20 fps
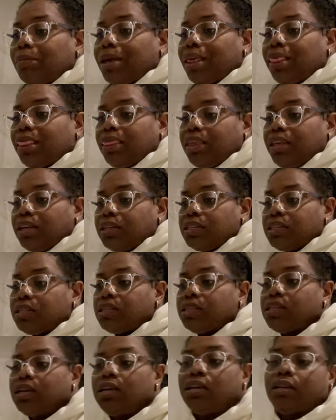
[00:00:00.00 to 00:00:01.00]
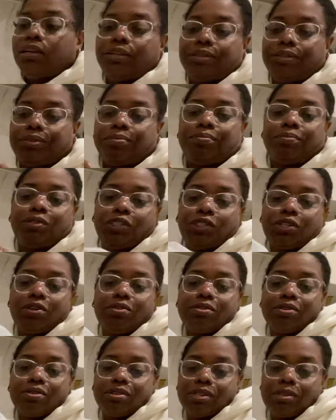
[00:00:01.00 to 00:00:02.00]
This,
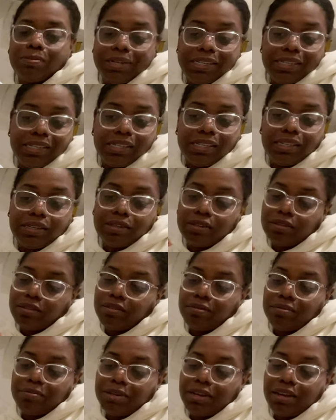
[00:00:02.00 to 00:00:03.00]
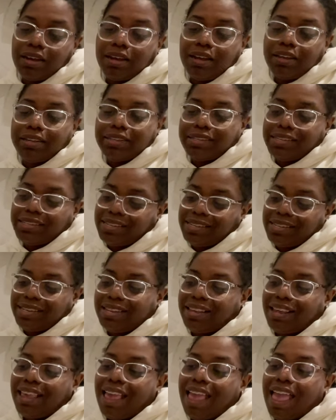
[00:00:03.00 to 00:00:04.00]
shout out to my sister because
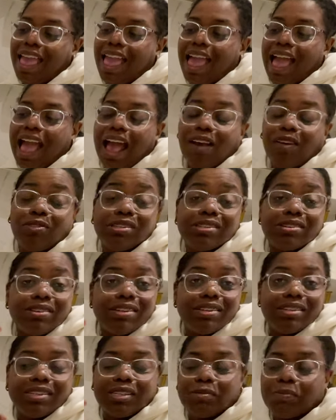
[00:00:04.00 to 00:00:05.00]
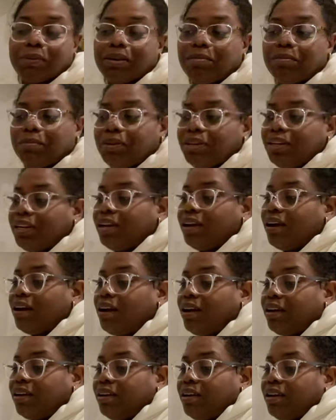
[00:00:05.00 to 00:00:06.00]
I was going to spend money
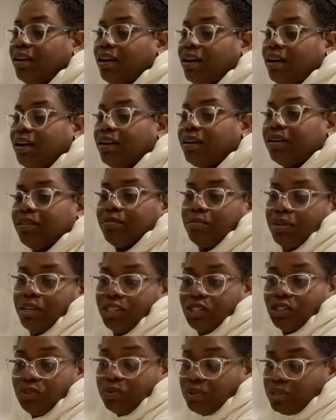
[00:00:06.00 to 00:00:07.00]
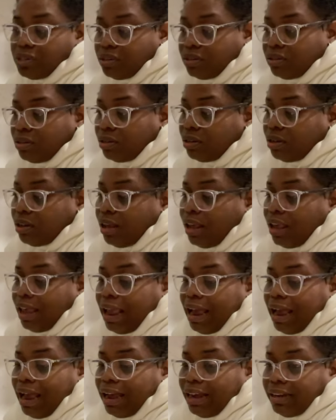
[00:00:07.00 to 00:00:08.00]
on a juicer.
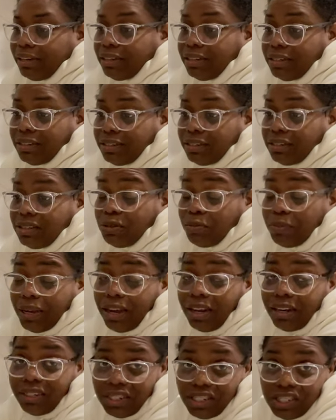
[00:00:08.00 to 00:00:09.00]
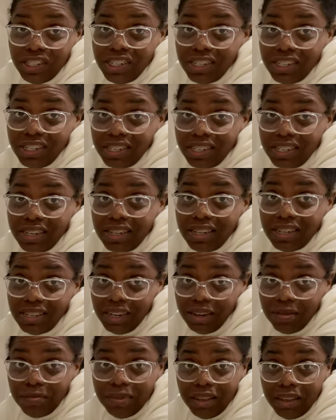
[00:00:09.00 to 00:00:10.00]
And to be honest, she said the
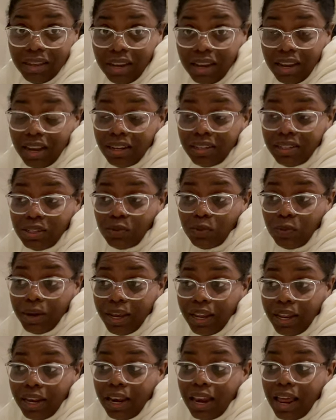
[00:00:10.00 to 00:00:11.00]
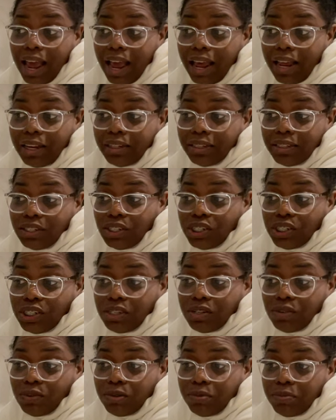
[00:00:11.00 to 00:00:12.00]
same thing as well. And she
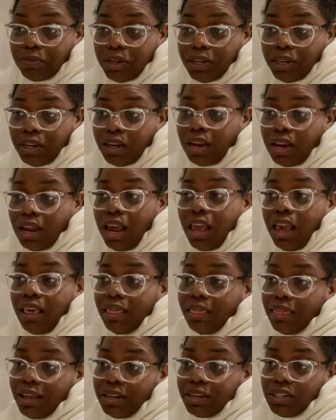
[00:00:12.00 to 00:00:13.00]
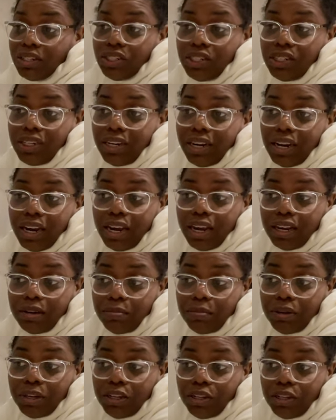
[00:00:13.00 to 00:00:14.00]
told me that she had
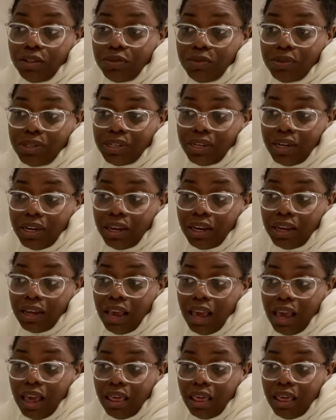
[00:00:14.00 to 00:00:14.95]
been using